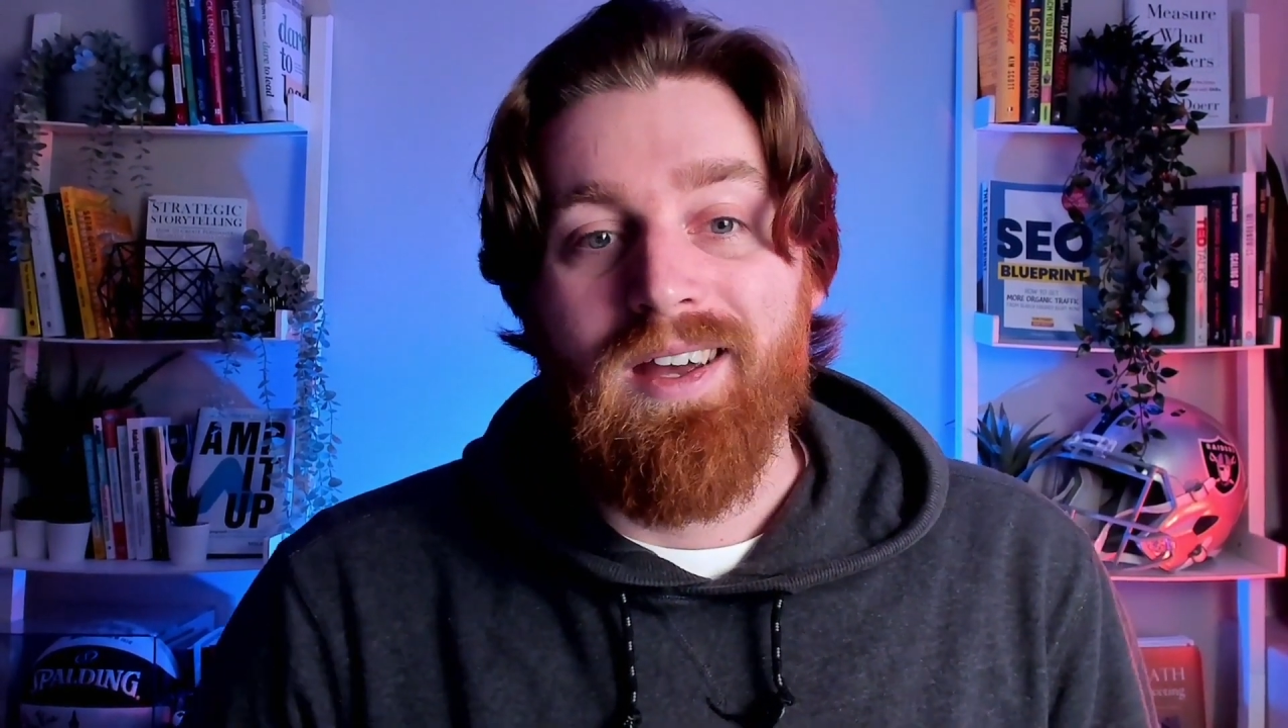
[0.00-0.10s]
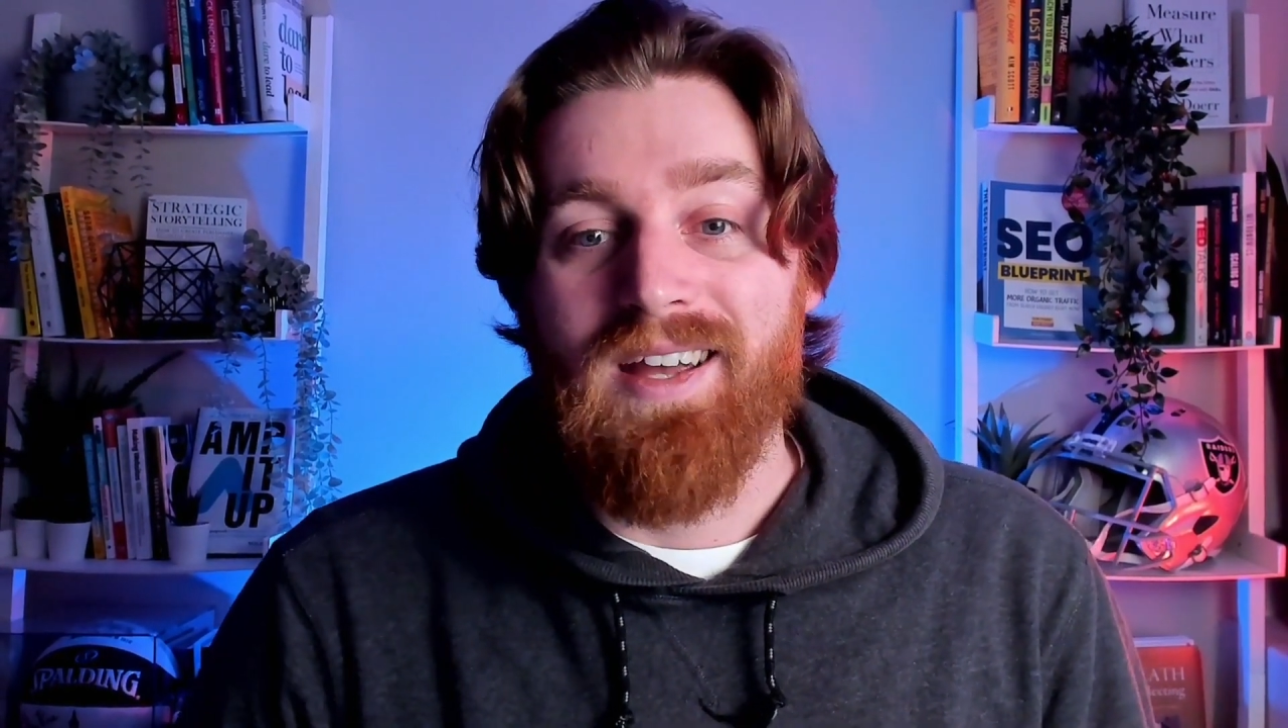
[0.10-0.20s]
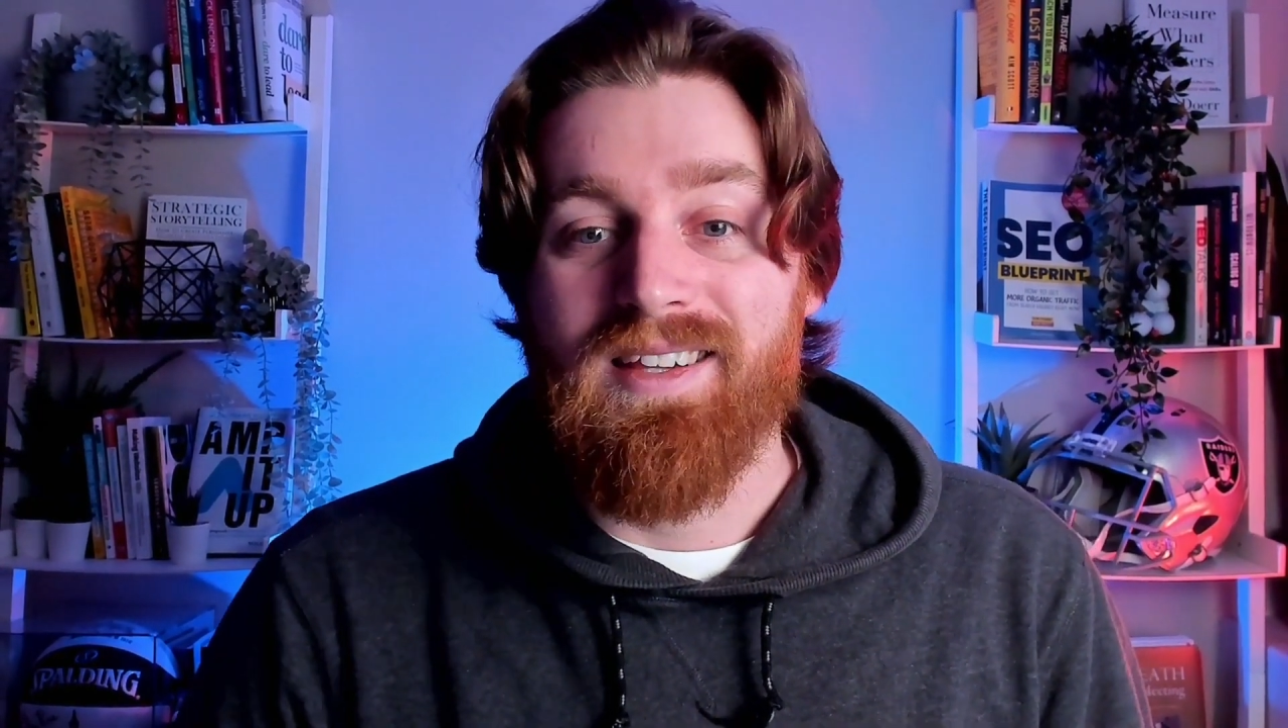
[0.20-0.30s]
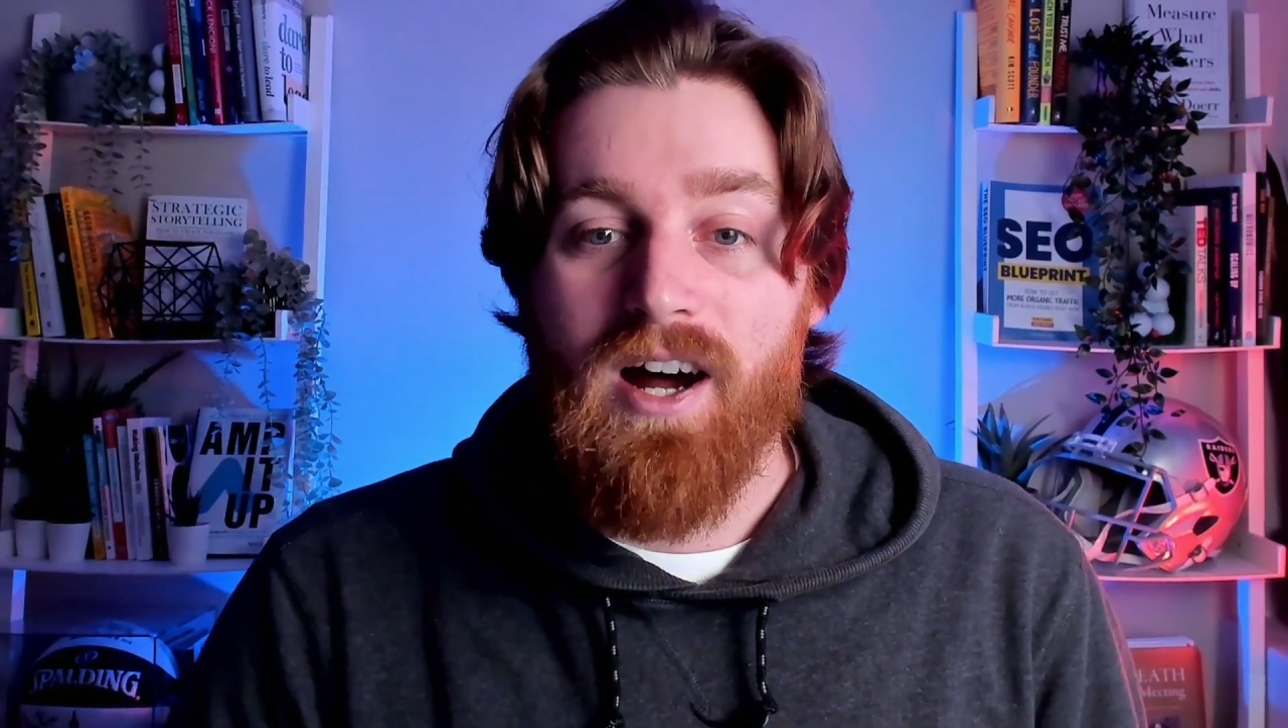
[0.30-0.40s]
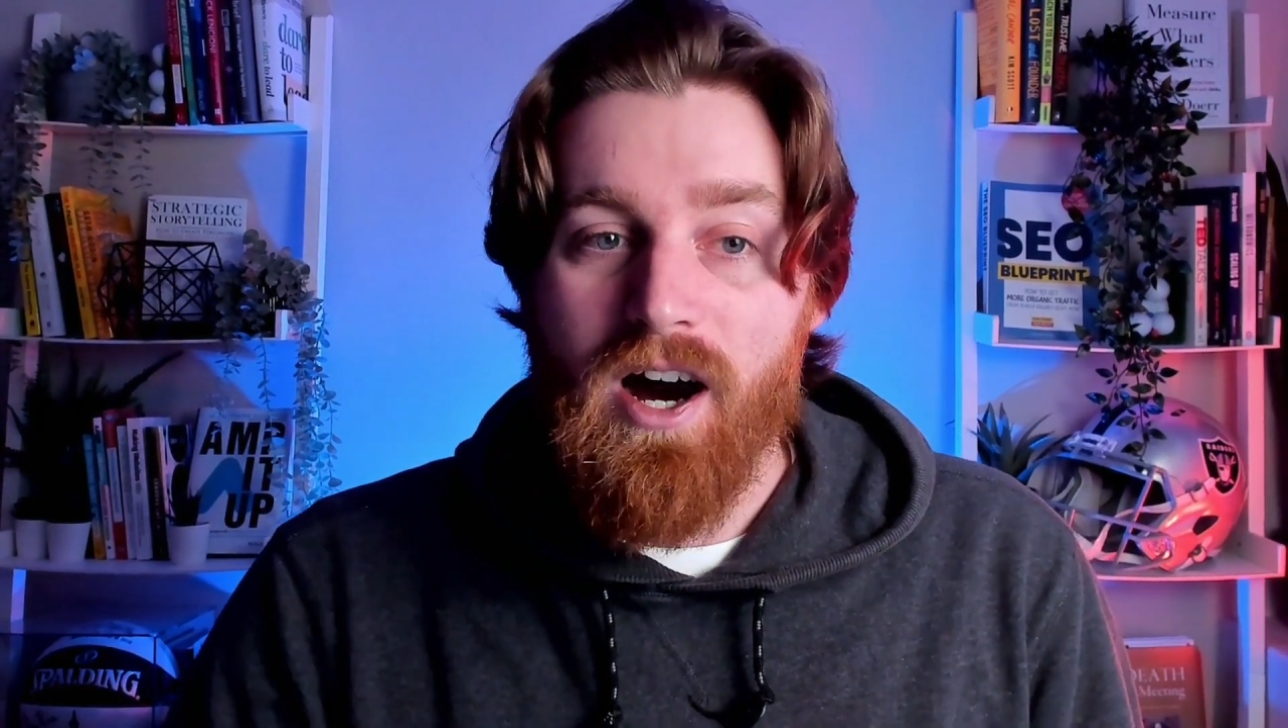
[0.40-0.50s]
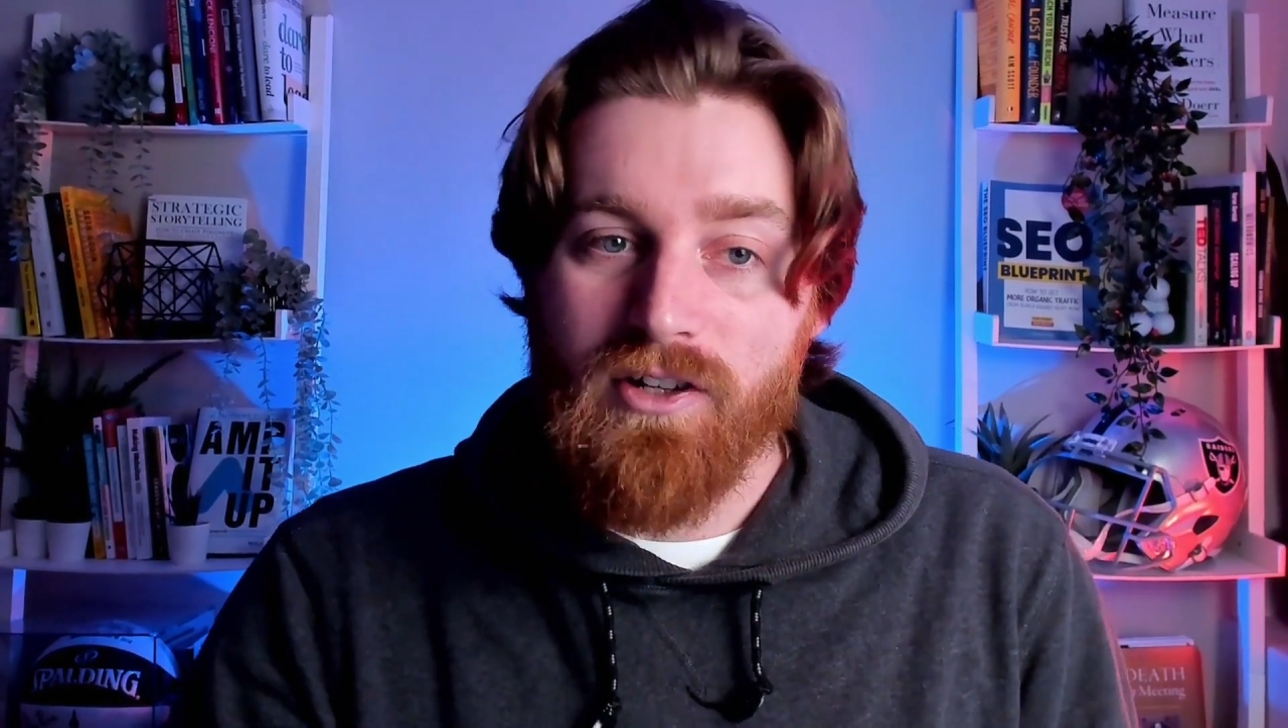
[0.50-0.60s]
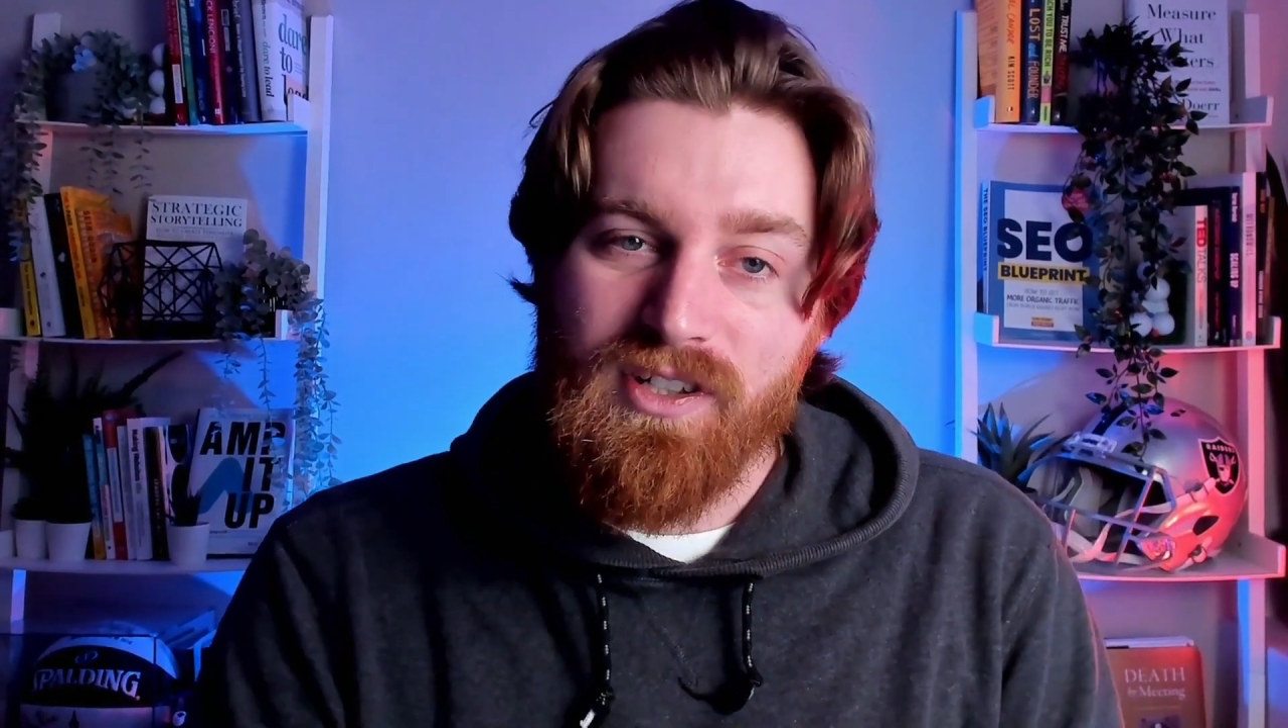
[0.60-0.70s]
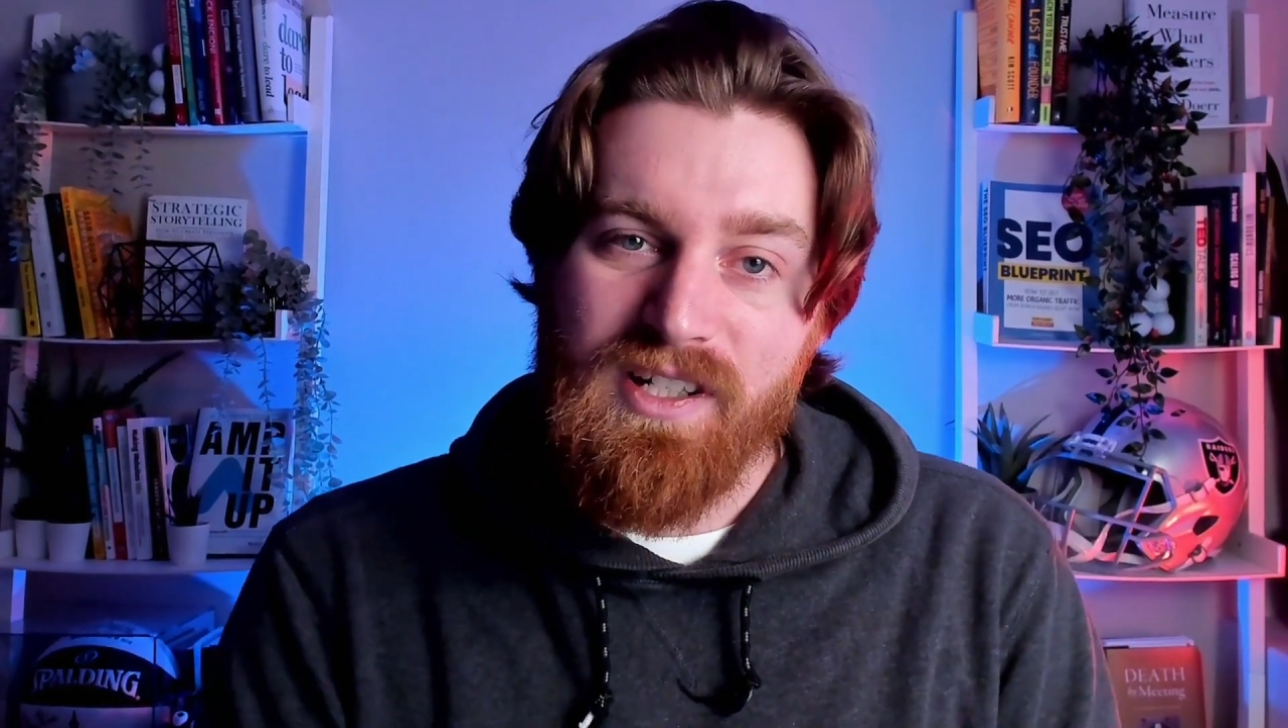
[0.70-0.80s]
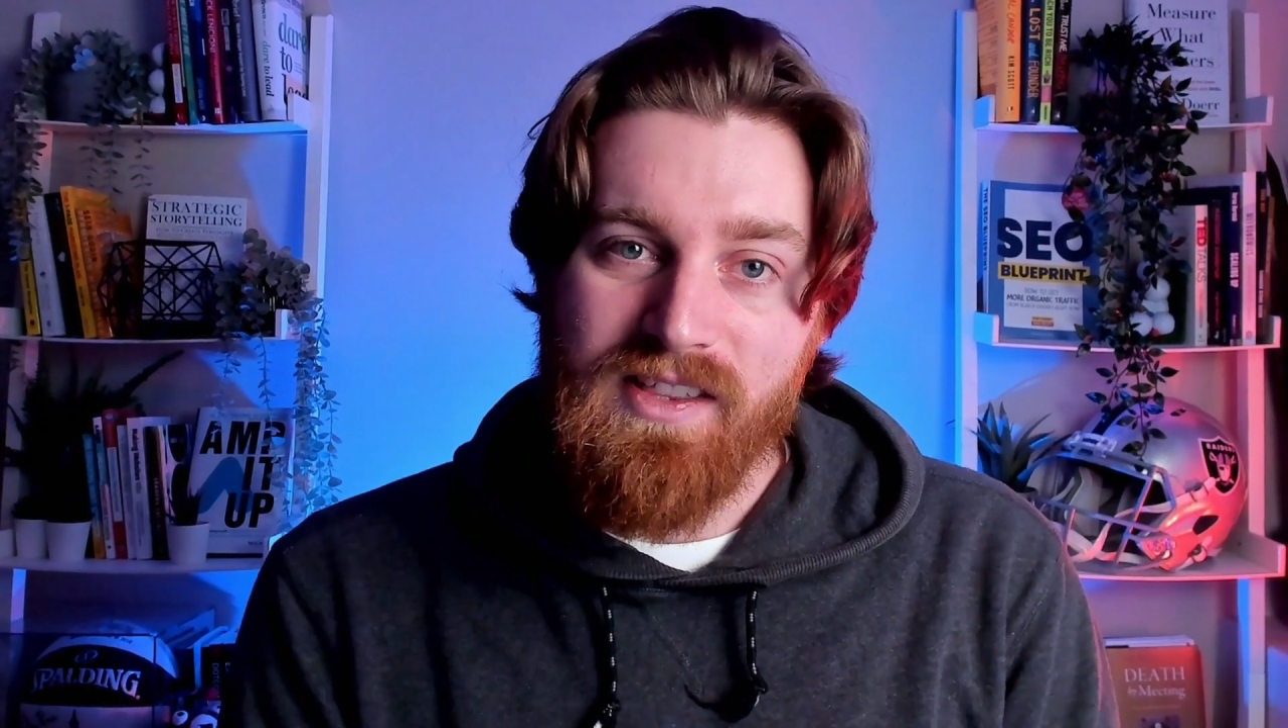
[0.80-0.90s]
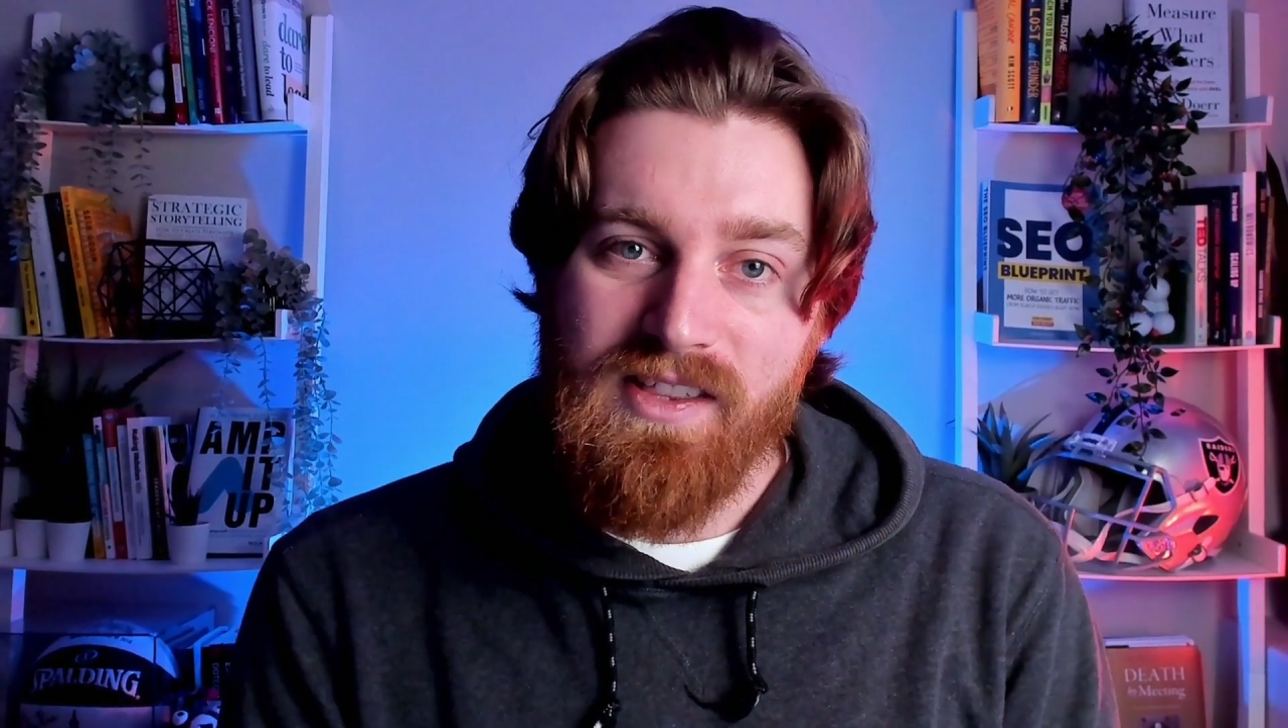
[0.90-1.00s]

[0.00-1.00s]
And then underneath